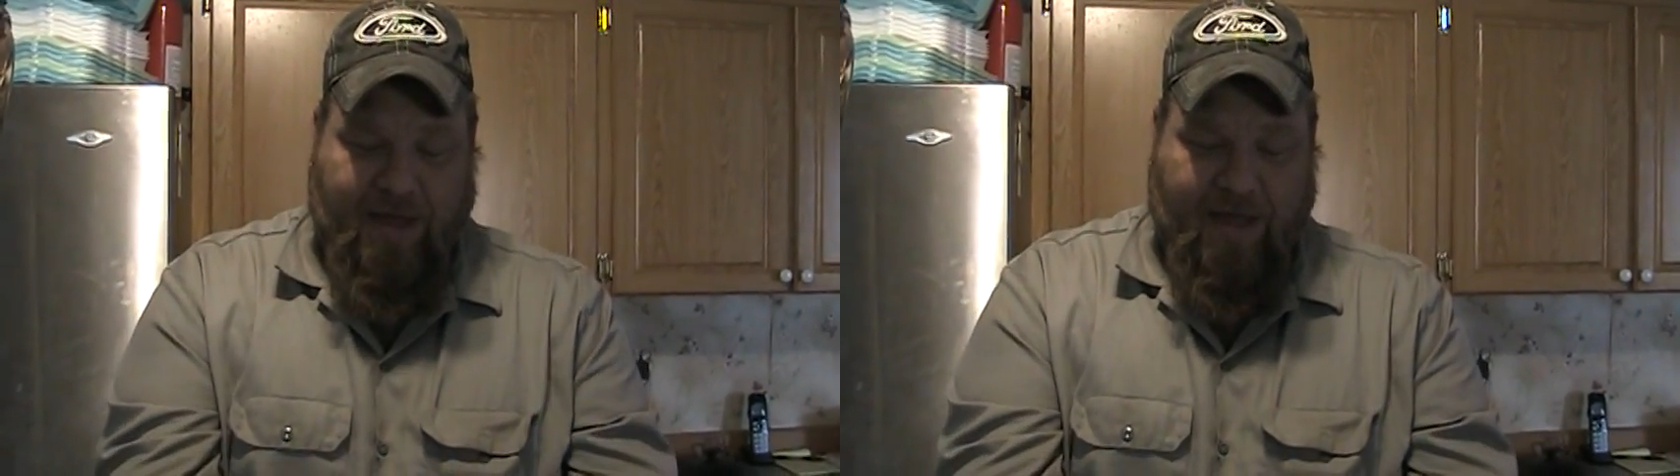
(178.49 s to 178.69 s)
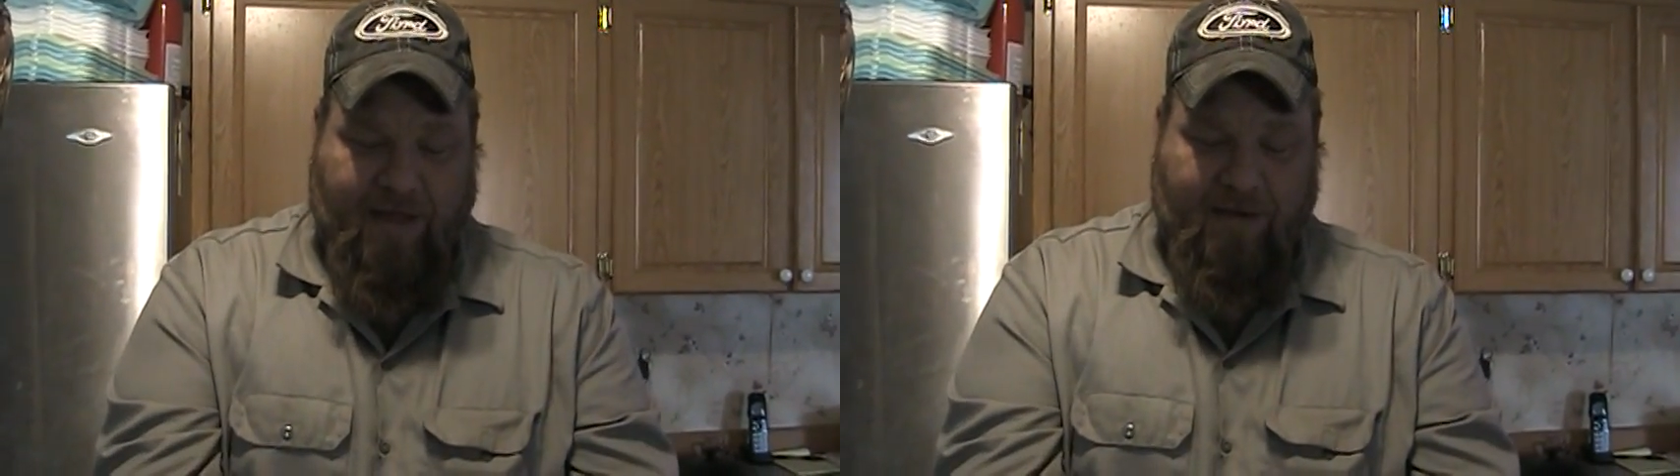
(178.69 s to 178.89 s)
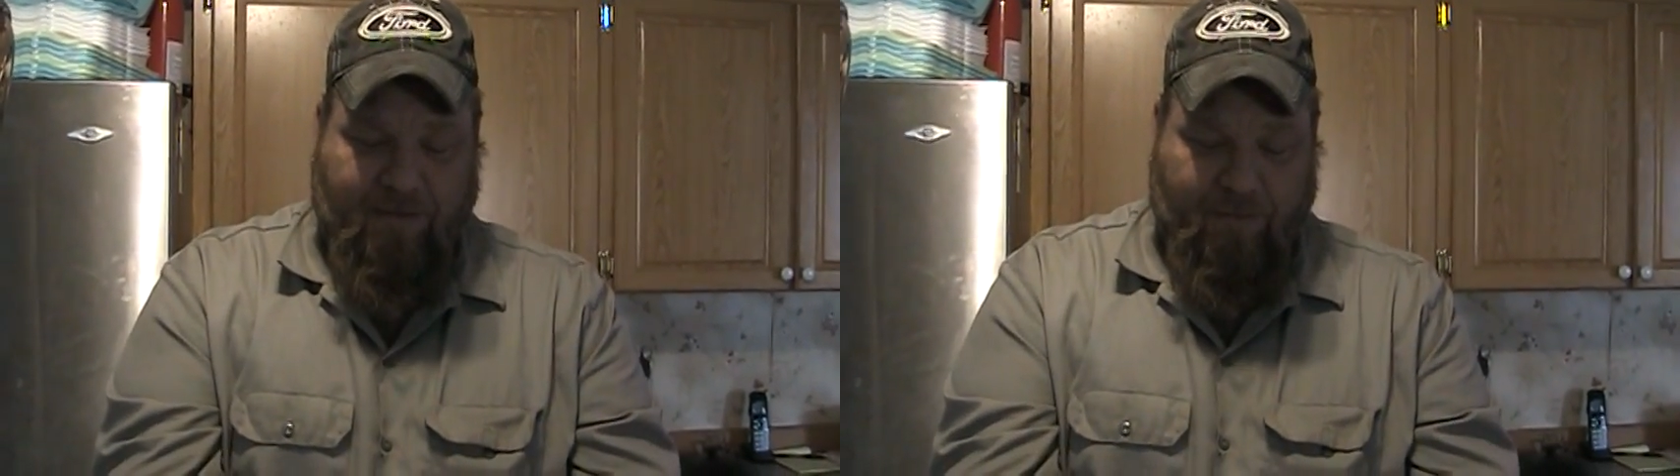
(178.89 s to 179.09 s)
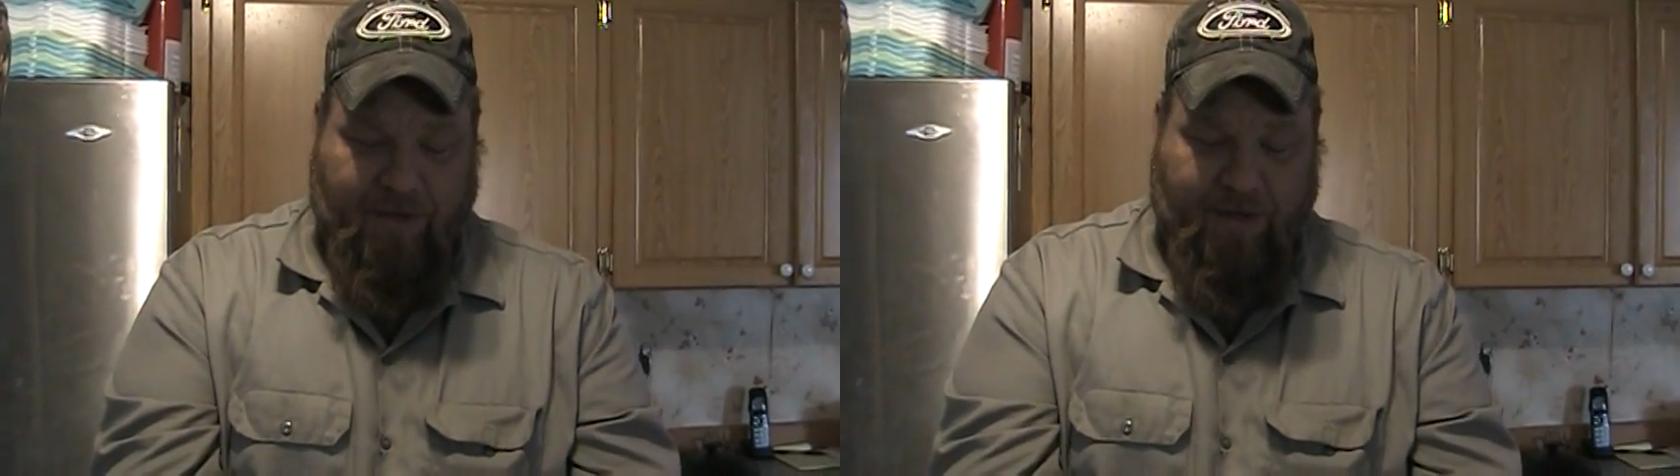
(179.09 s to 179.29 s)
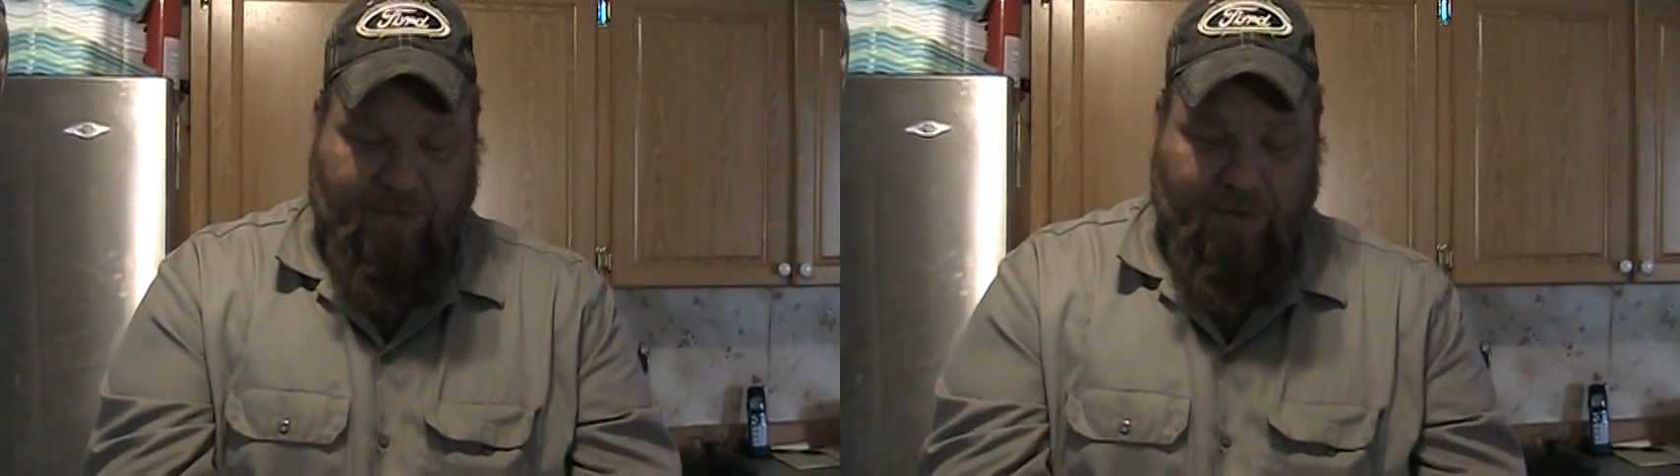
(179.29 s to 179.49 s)
uh,
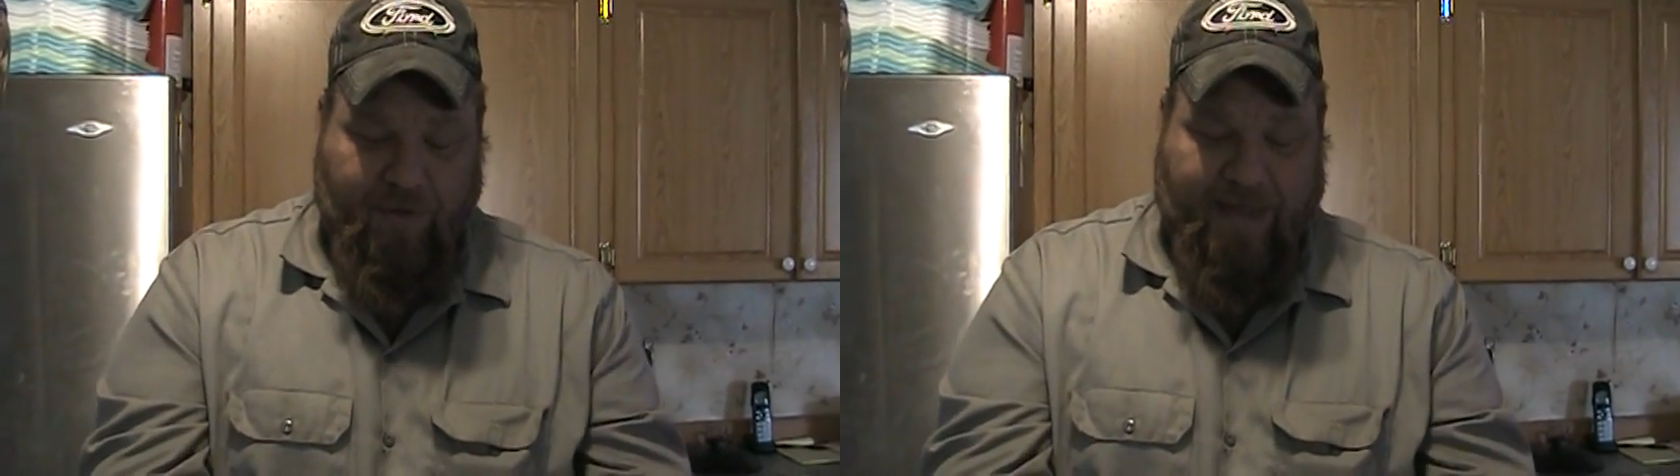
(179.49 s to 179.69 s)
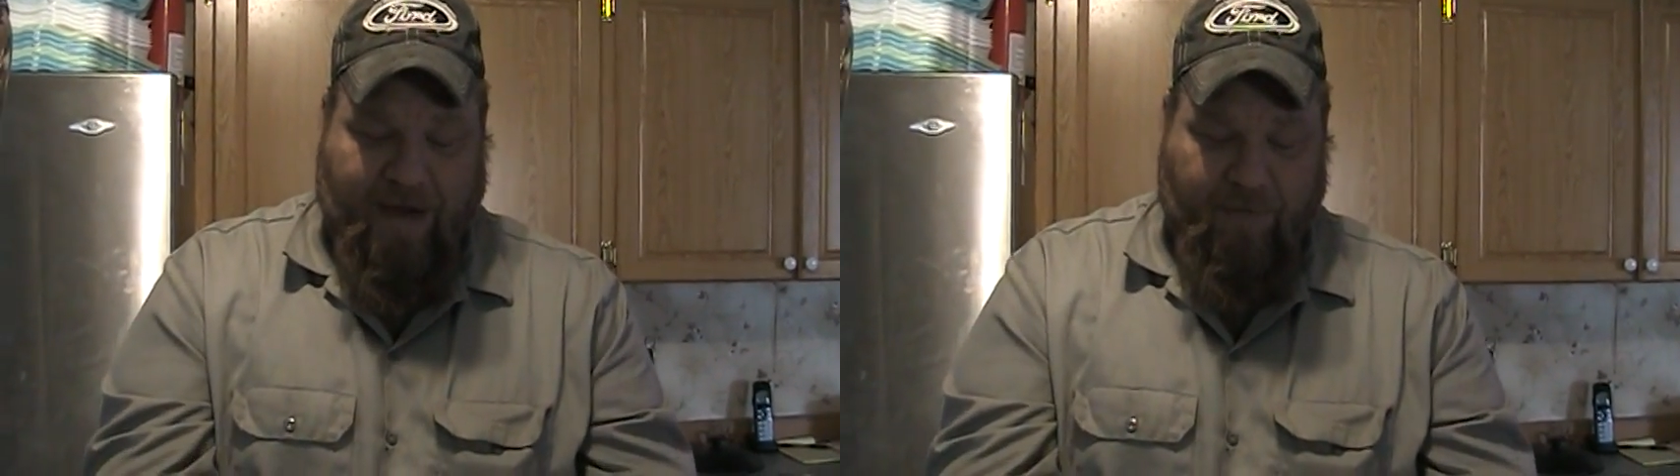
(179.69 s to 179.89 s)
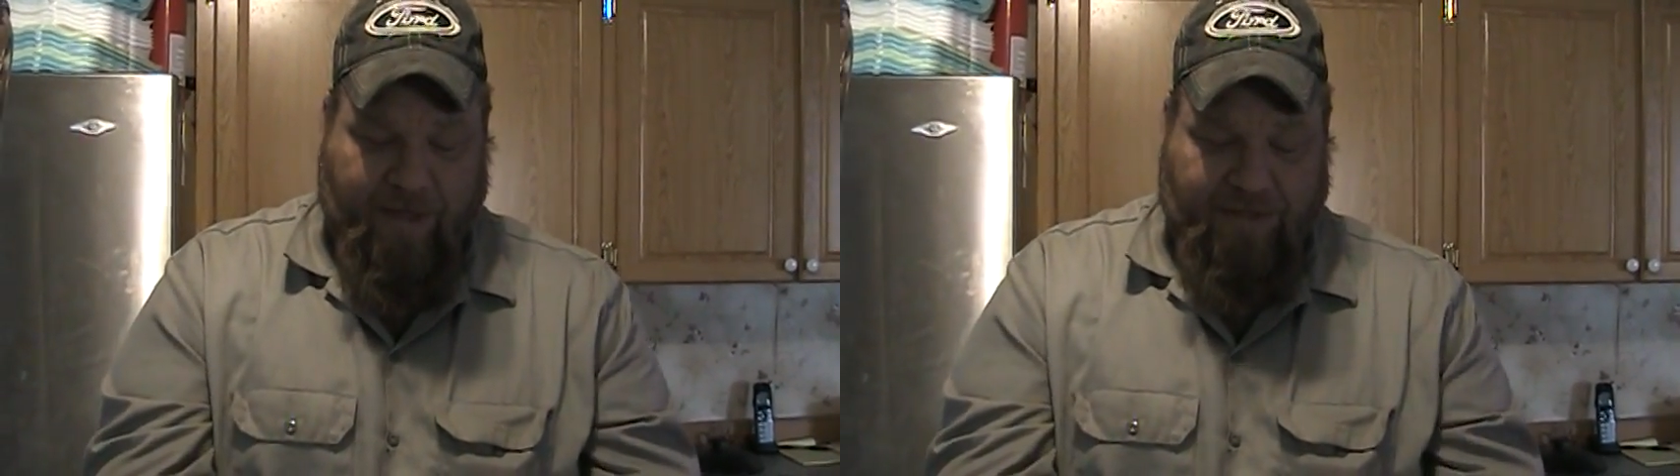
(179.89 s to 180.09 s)
we, we do it that way.